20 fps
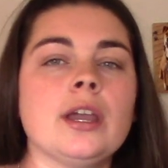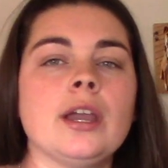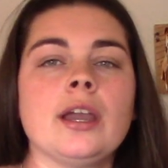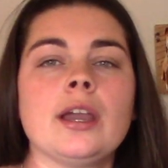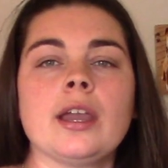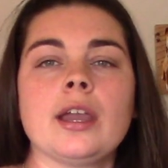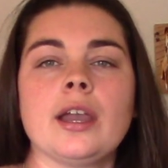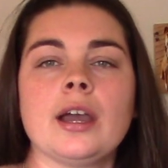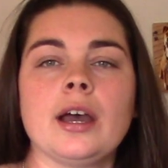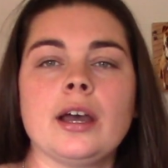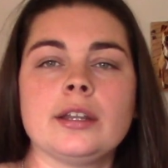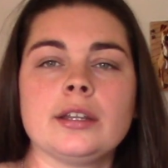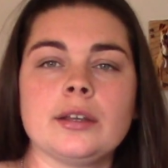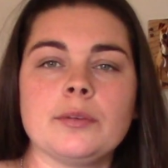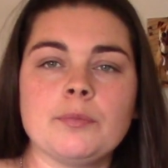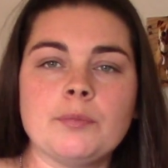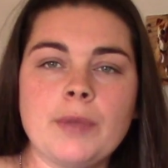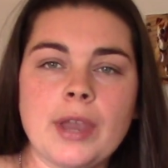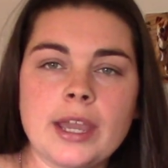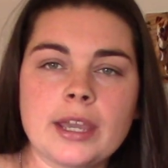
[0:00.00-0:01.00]
And
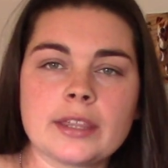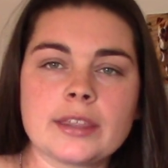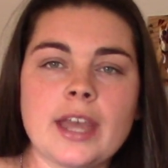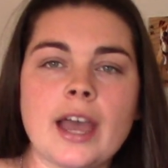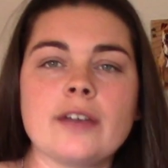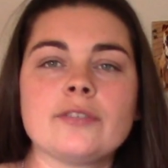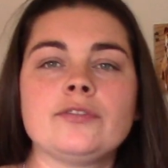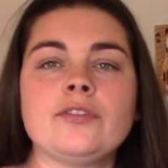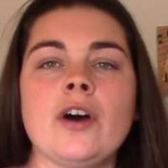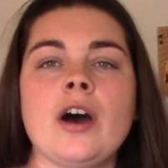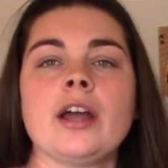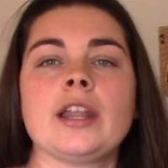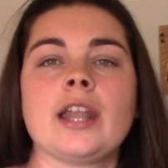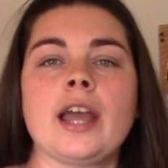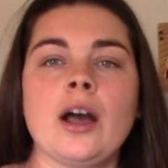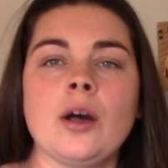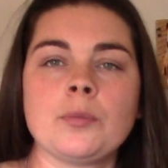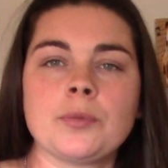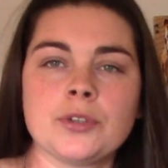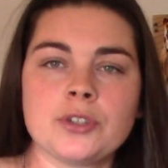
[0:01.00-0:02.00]
make that fun.
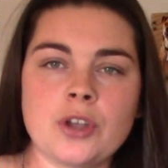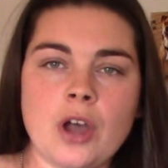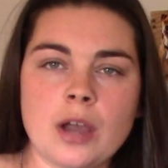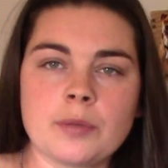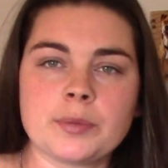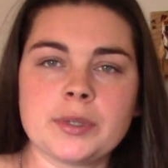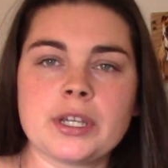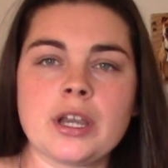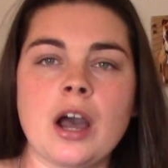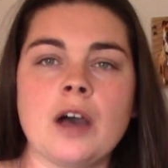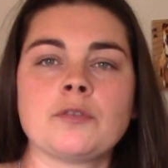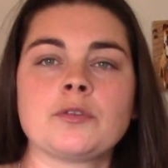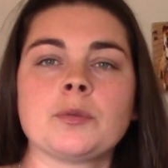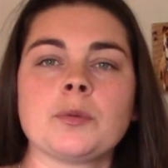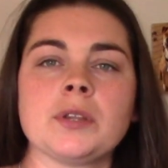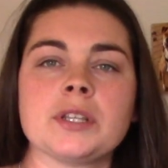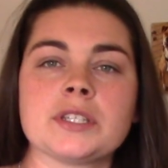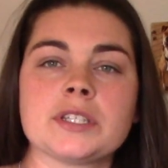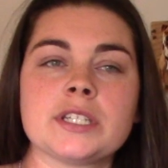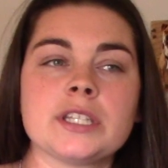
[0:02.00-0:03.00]
Help the dog be
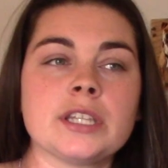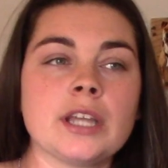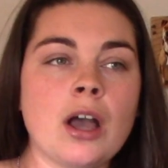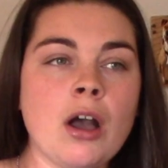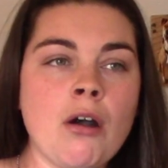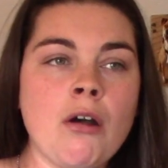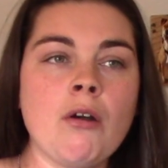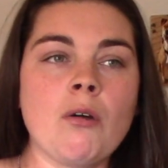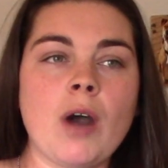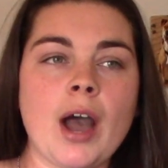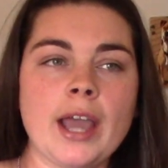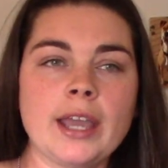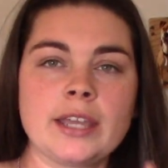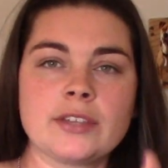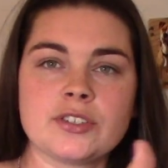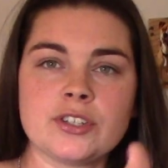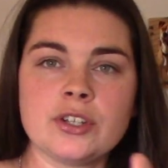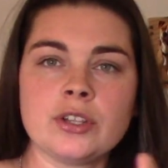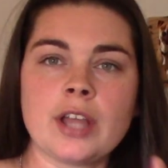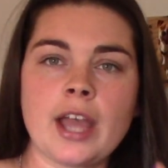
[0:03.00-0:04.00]
comfortable and see that, oh, I
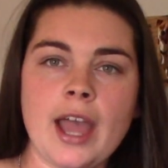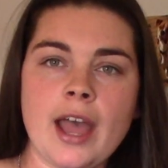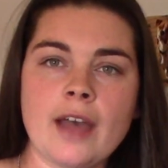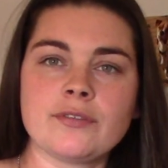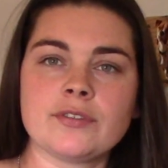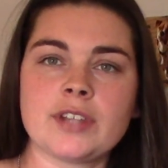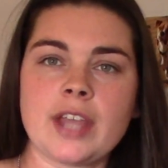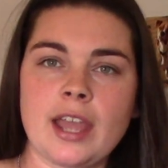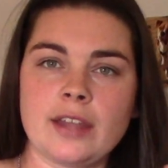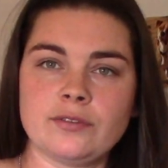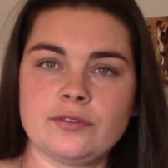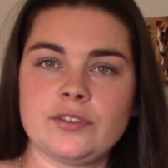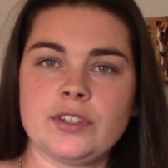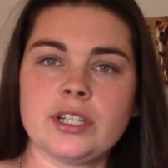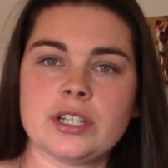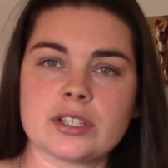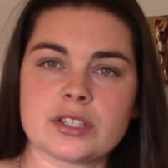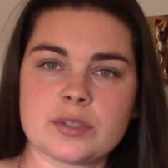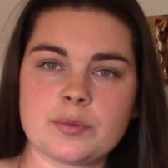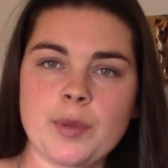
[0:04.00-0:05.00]
still have 10
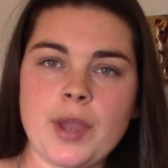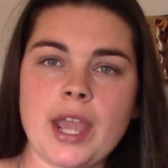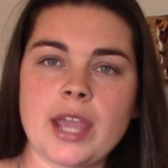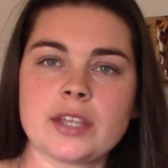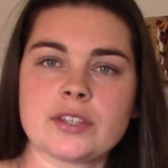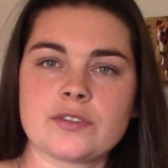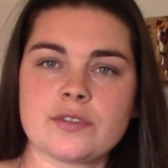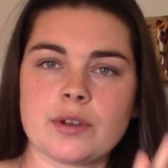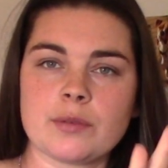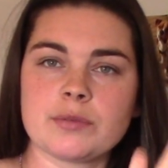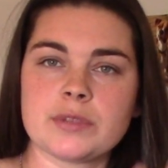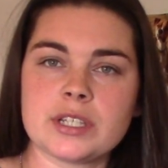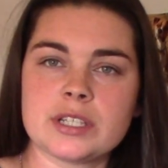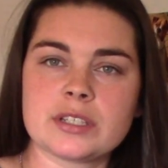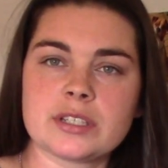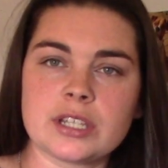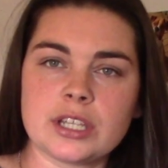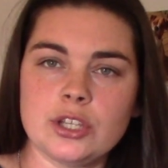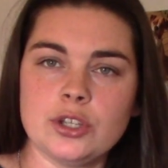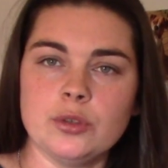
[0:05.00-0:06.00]
feet of space from
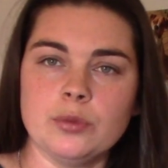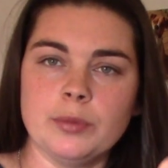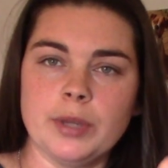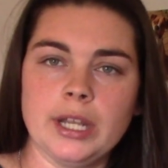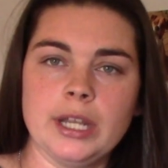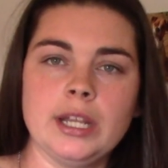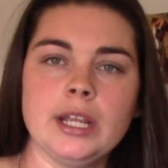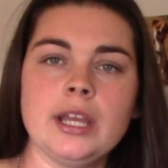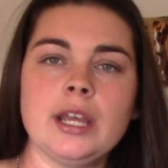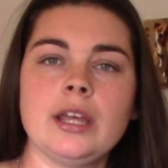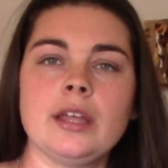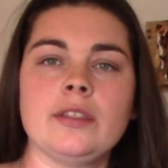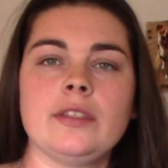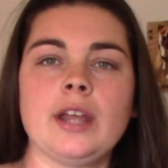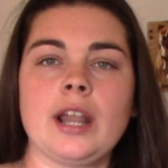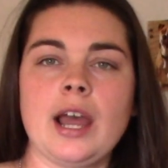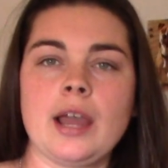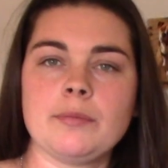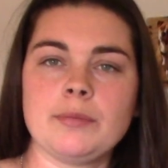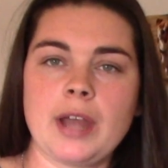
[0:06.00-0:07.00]
this human
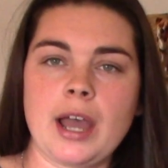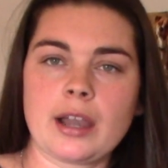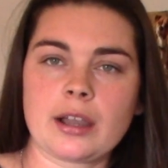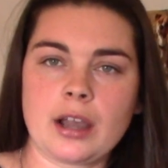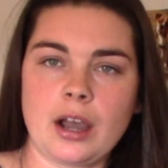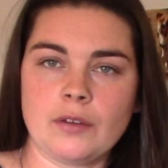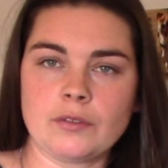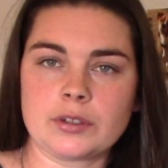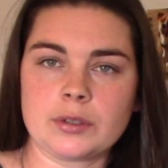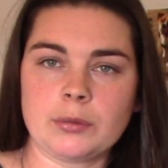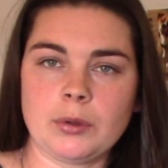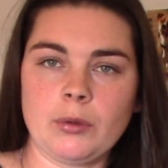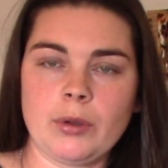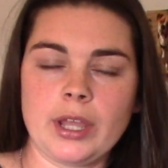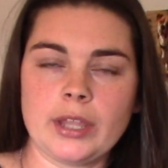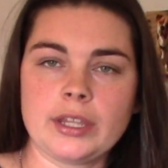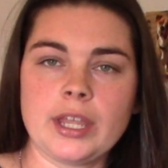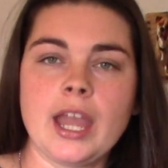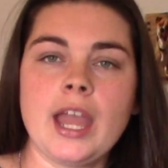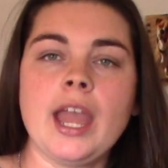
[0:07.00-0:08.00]
that I'm not comfortable
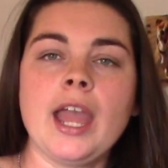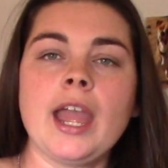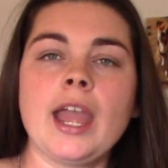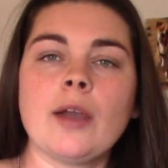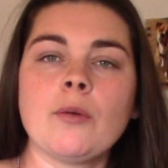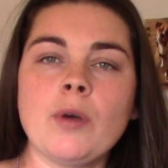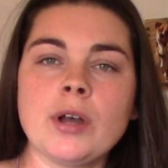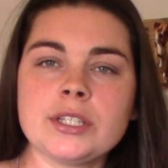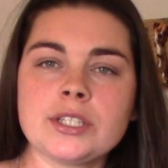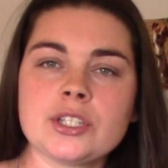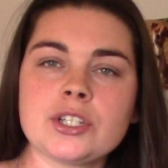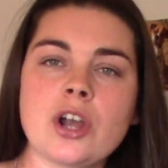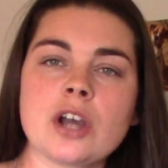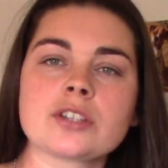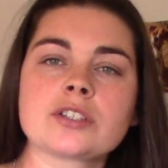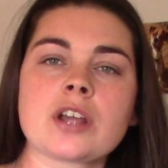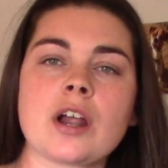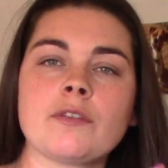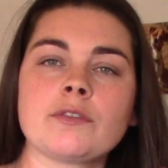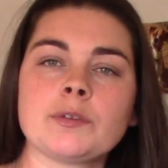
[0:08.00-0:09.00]
with. And once the
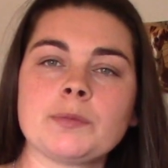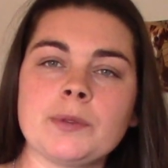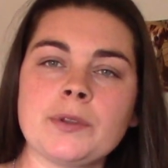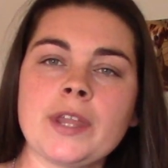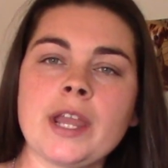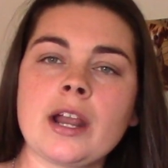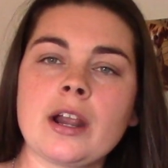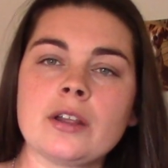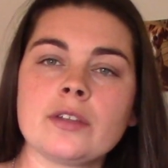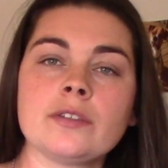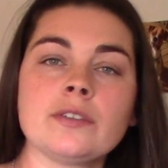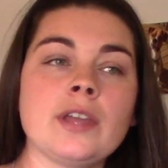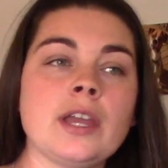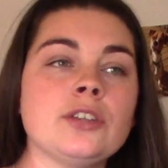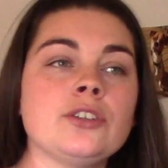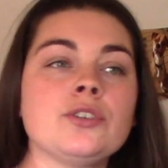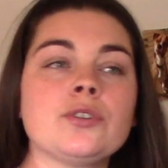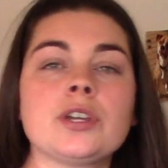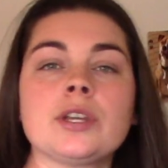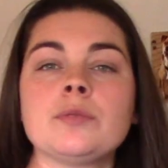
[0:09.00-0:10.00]
dog's comfortable there,
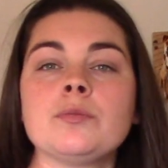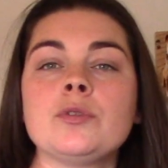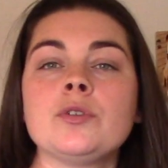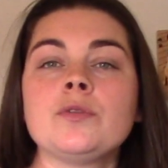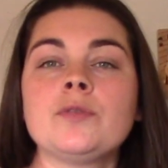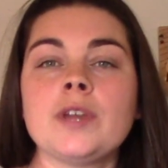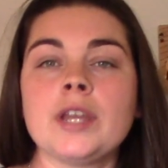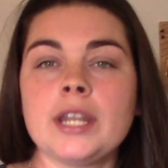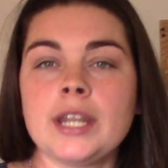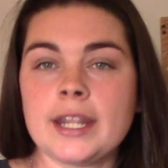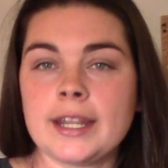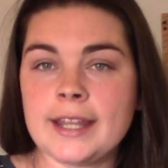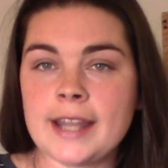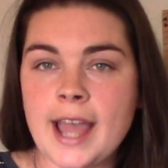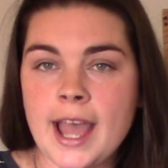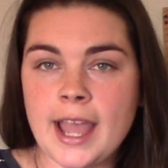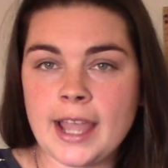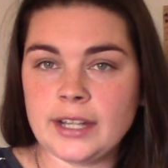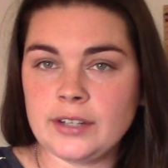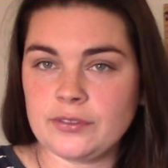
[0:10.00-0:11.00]
then you can move in
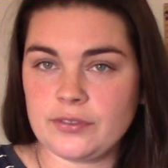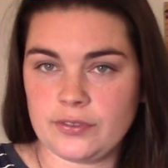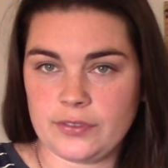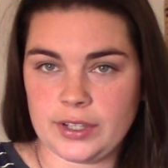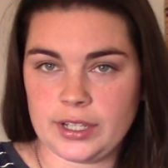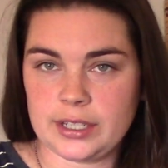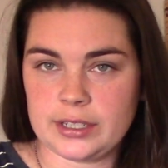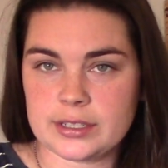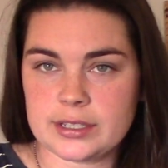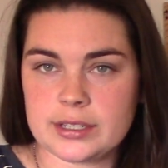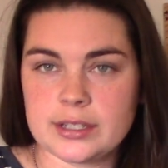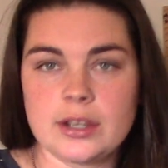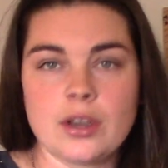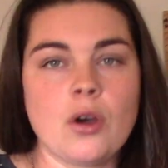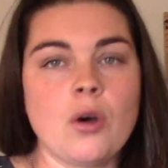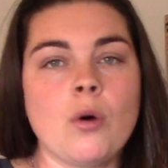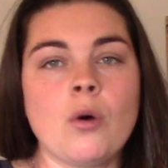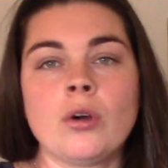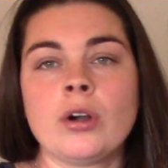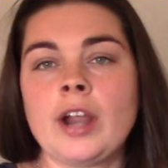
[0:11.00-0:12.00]
9 feet
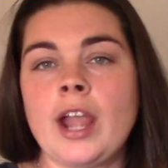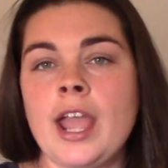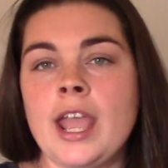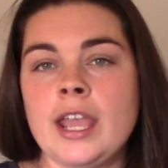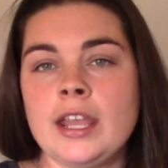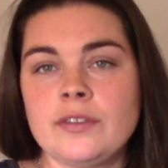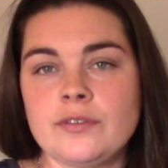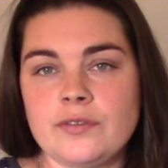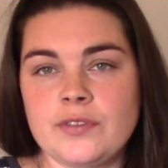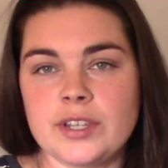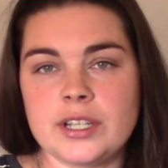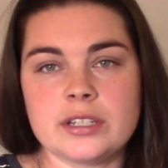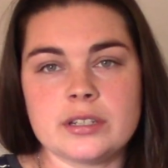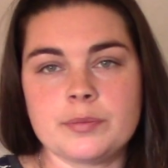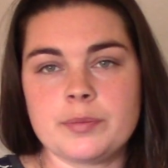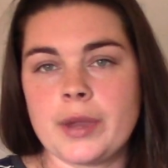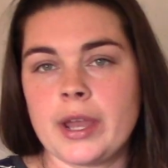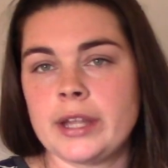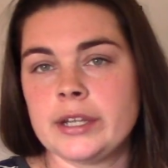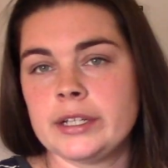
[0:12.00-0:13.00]
or 8 feet,
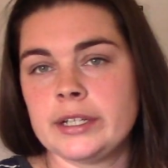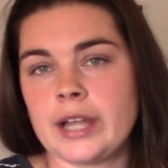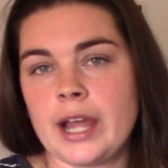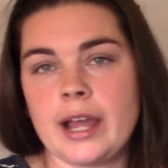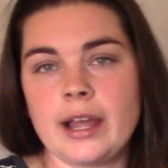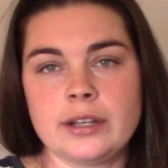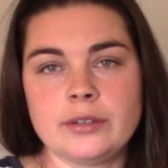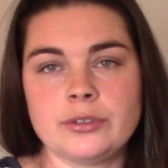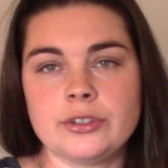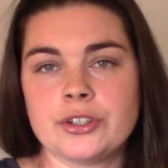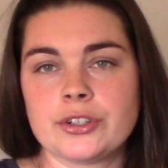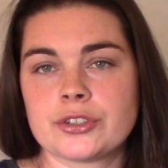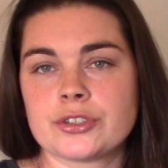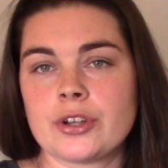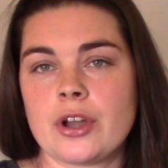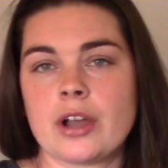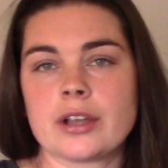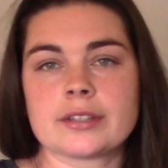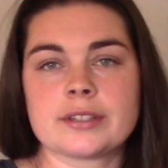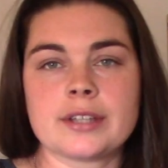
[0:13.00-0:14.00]
depending on your
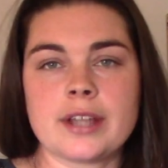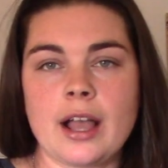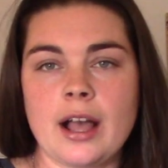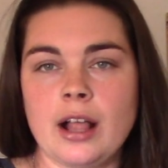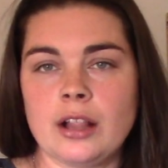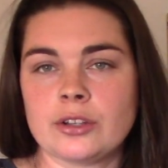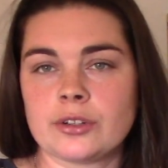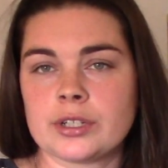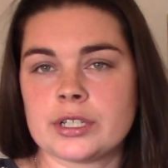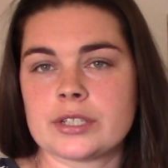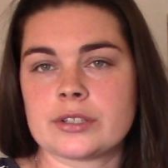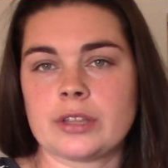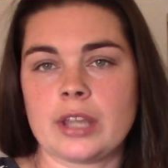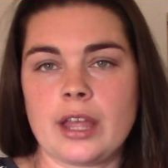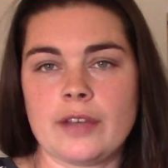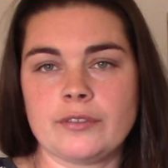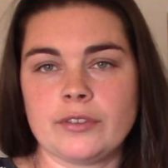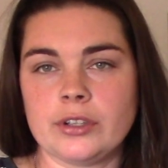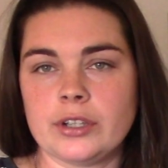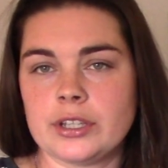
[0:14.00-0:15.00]
dog's tolerance
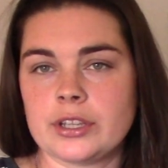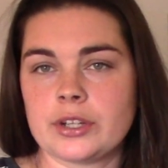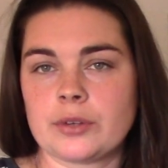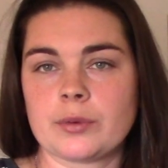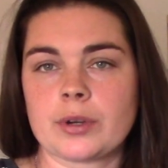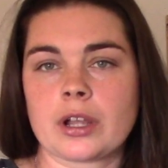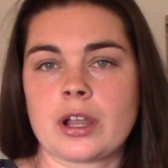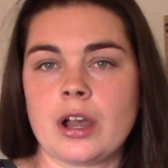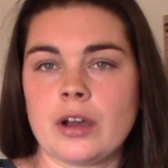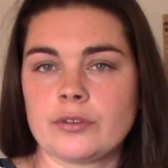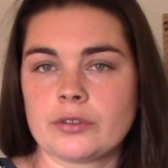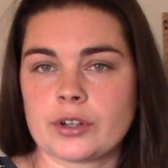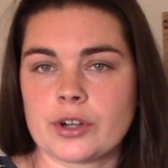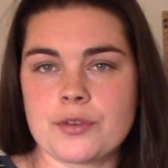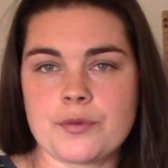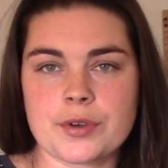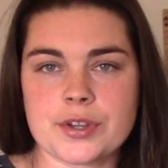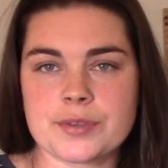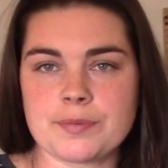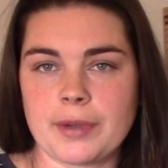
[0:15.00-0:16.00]
level and their
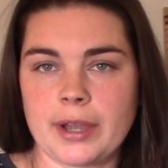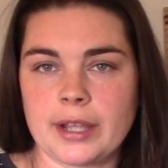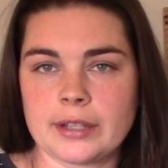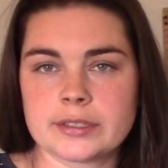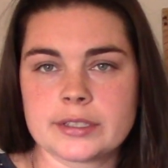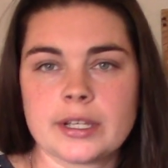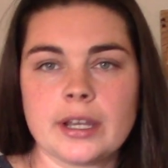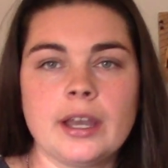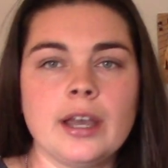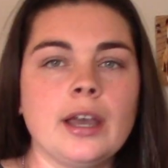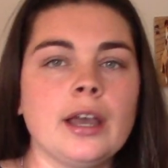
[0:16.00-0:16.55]
recovery response.